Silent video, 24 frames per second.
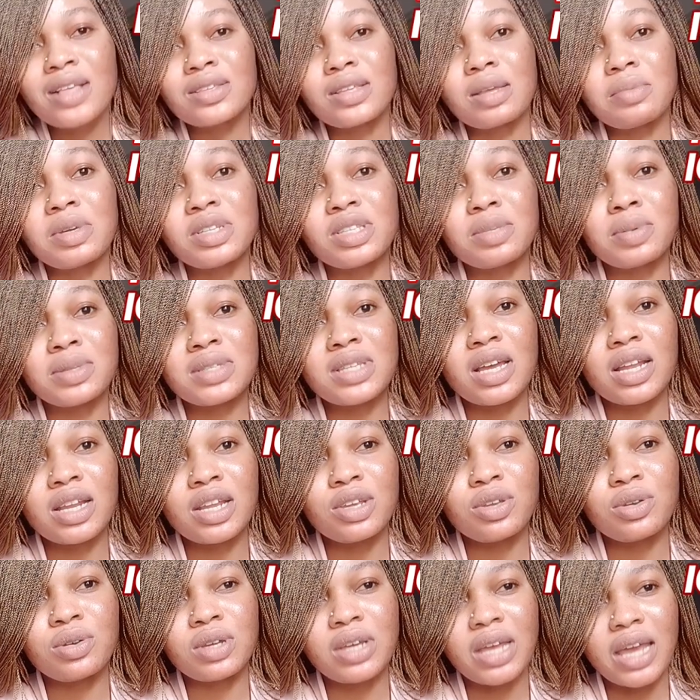So I'm going to be
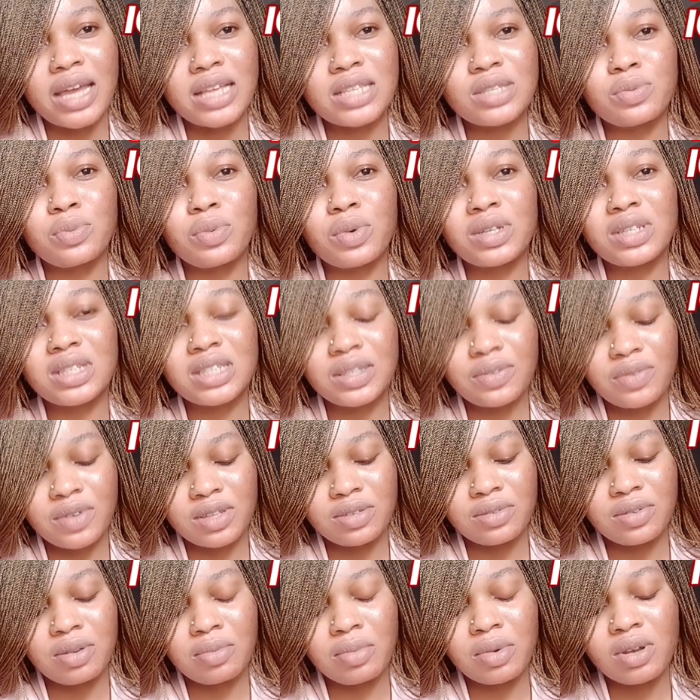telling you guys what this
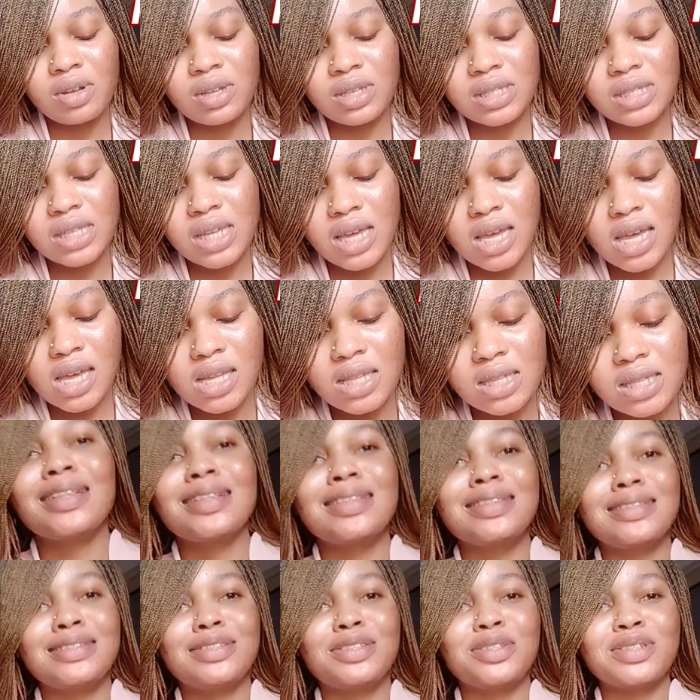face cream contains.
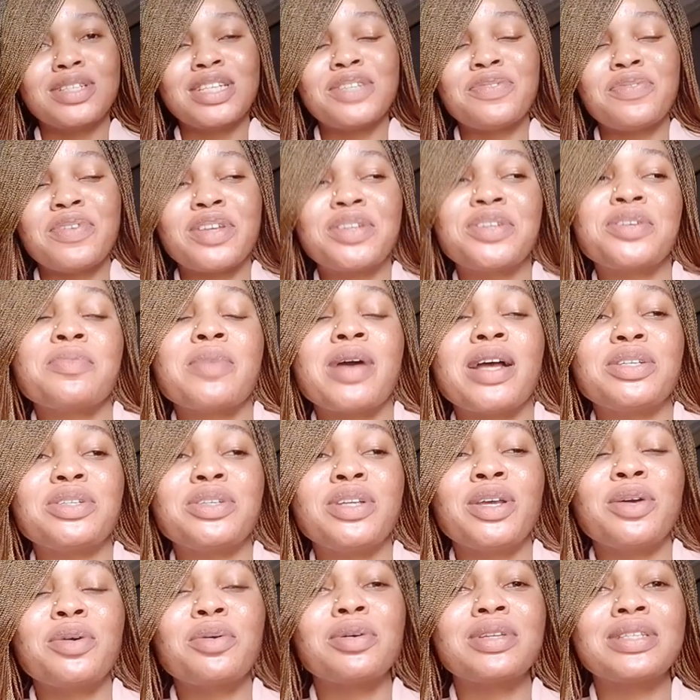So this face cream
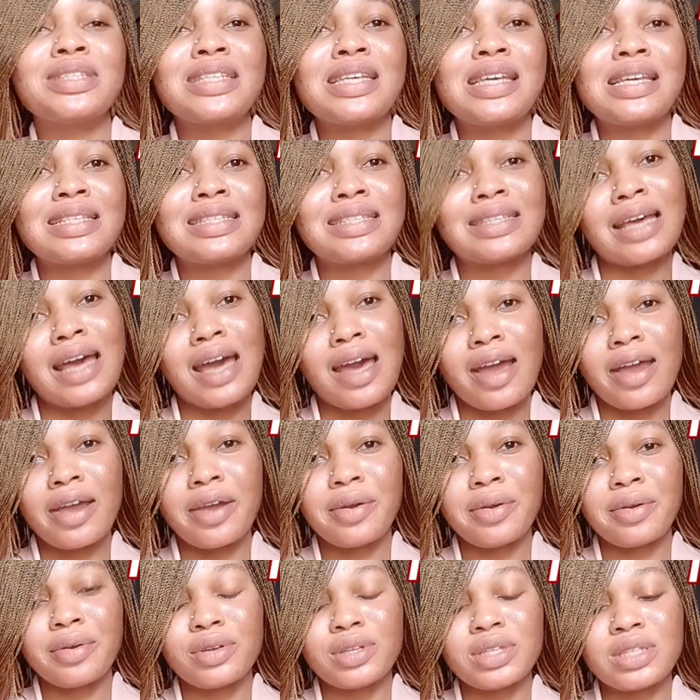actually contains
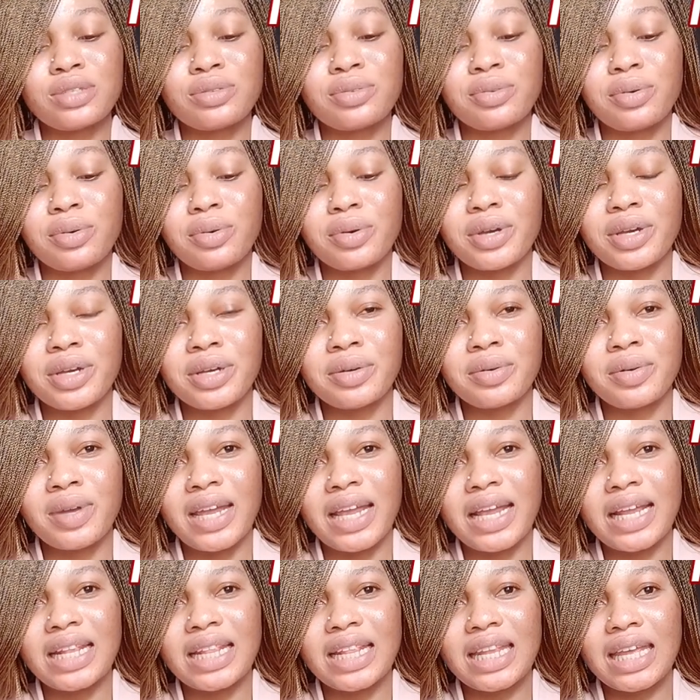carrot oil,
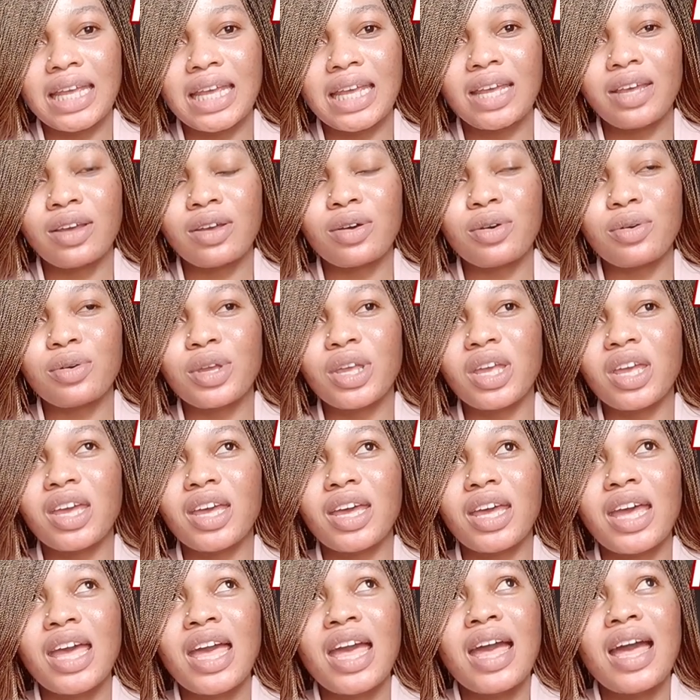I think,
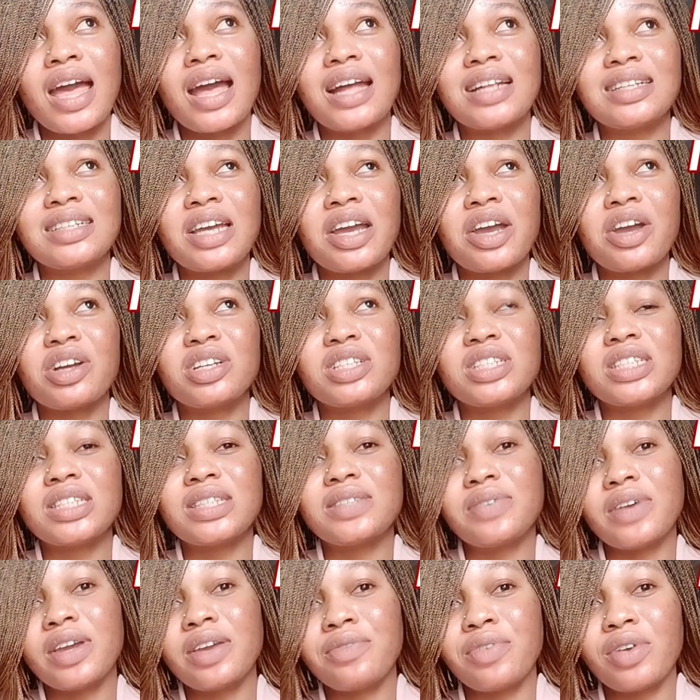okay? And carrot is
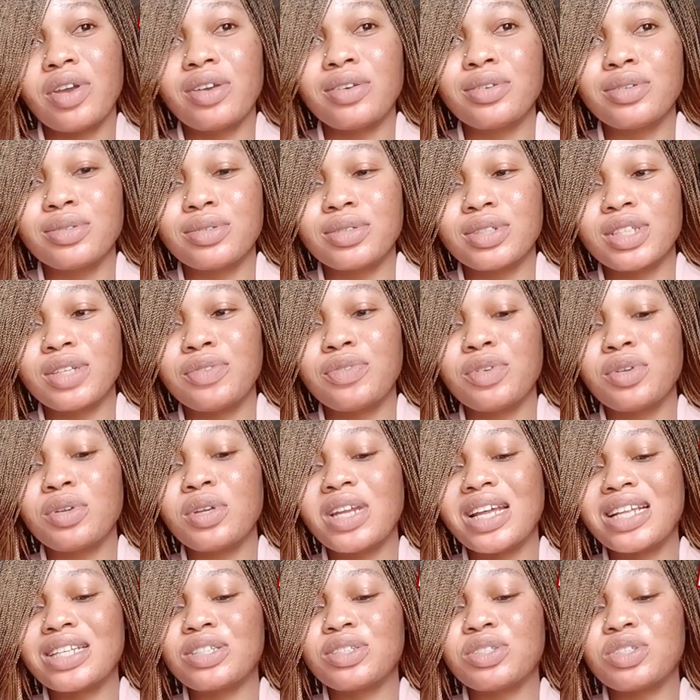very, very good. If you know
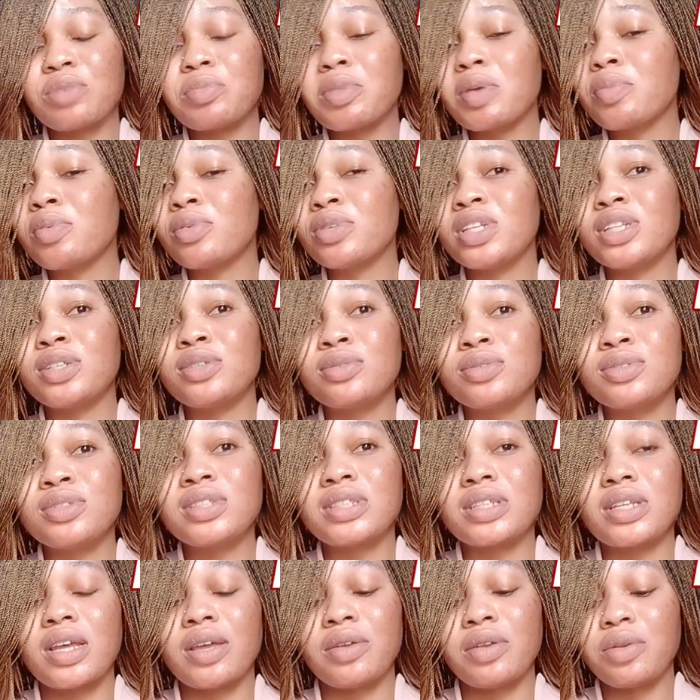that some people, they don't
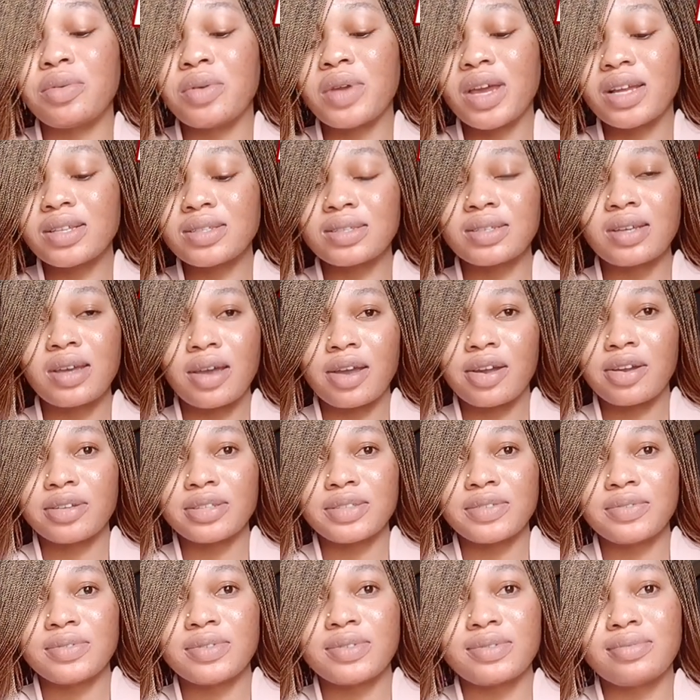react to
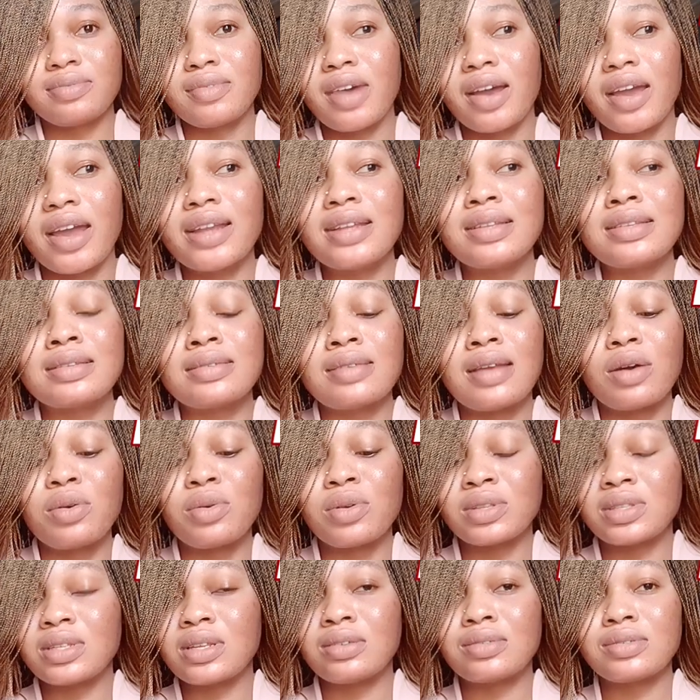carrots anything that
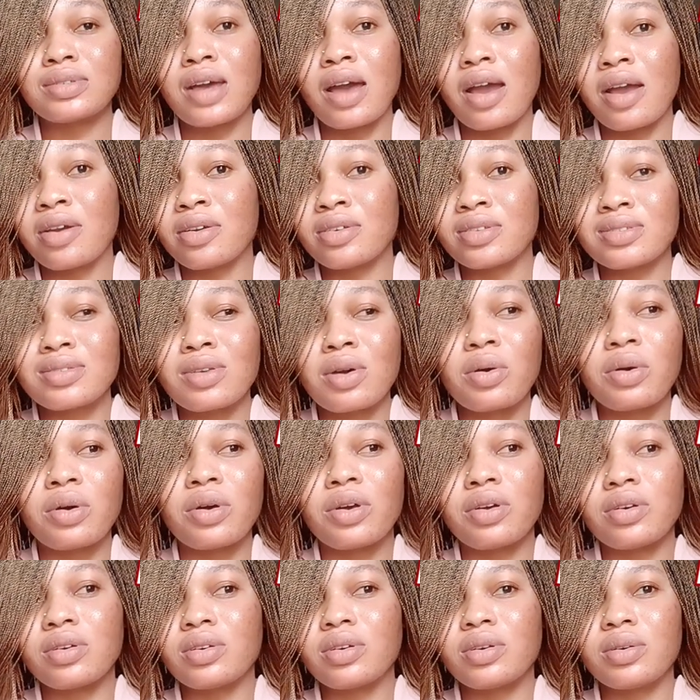contains carrots,
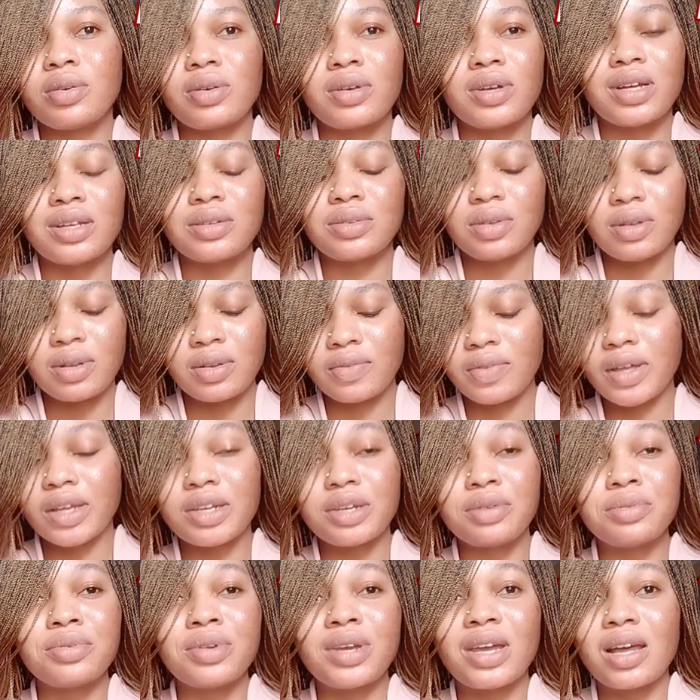oil, or, and all of that,
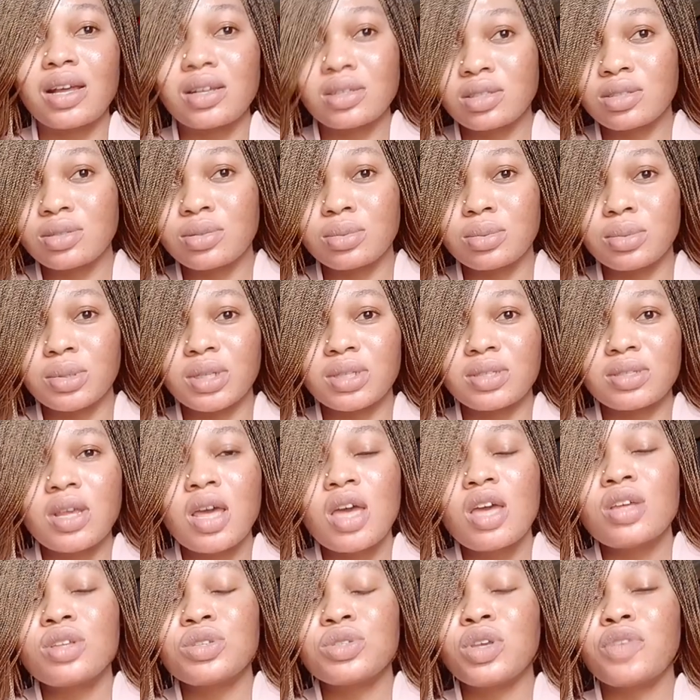they react to it.
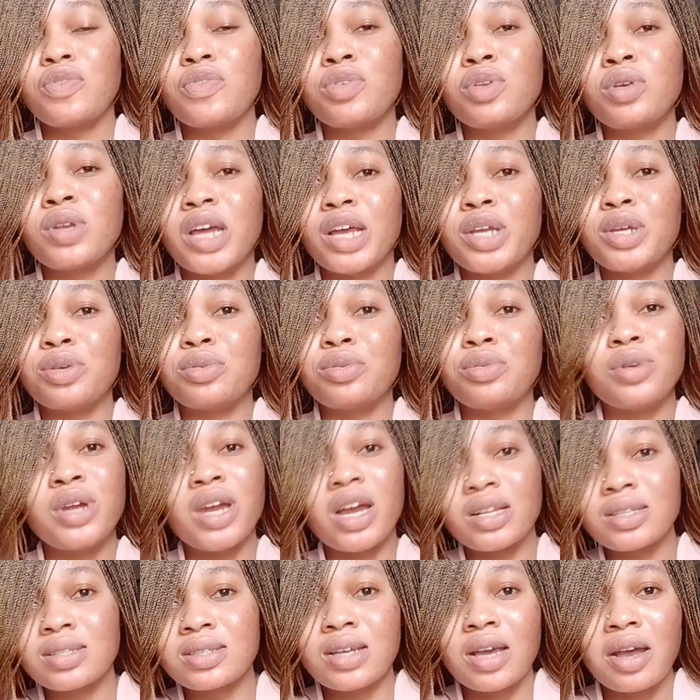So if you know that you
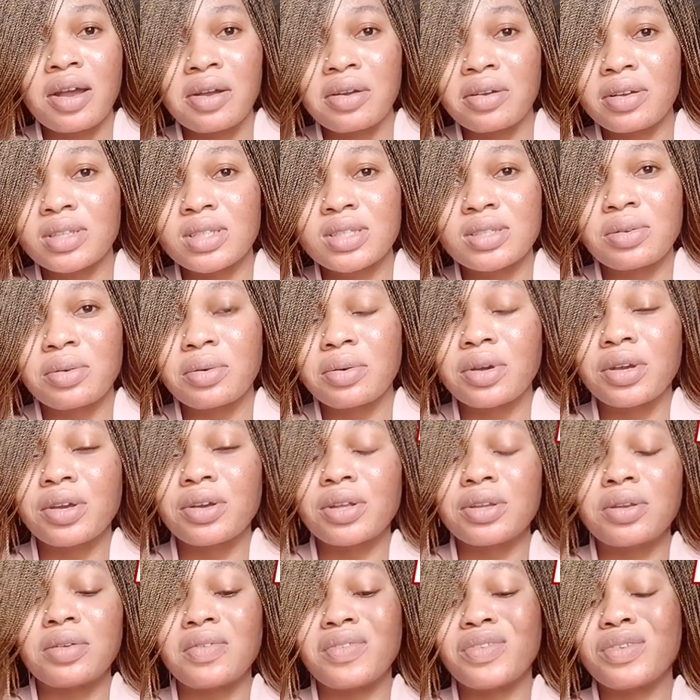react to carrots, oil,
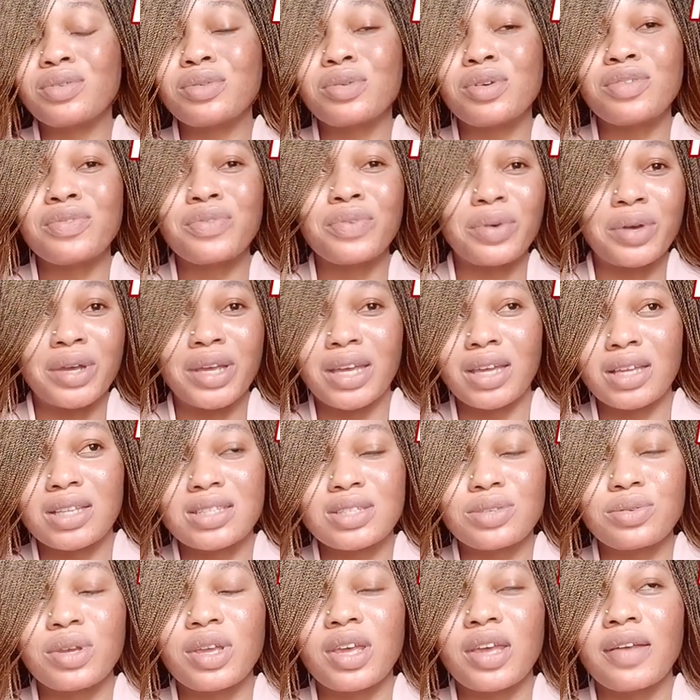and don't go for it,
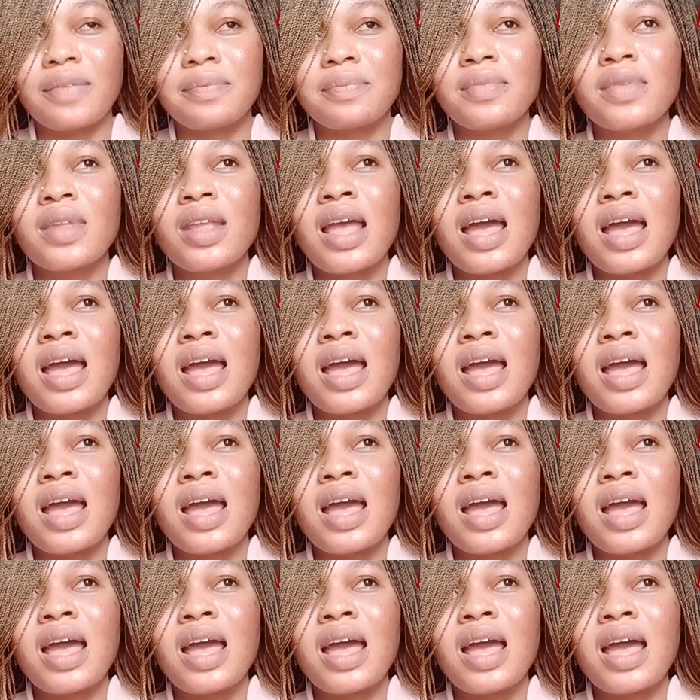okay?